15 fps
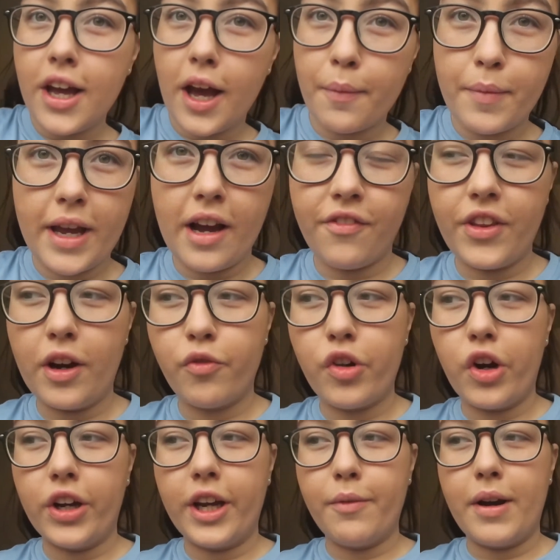I may have that
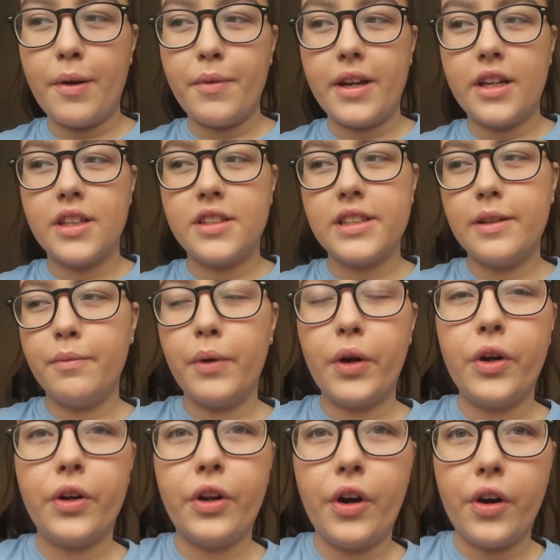wrong. It might be
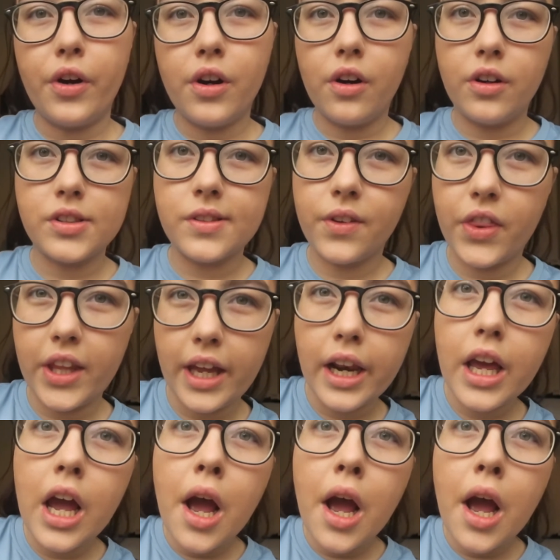Sinbono or something.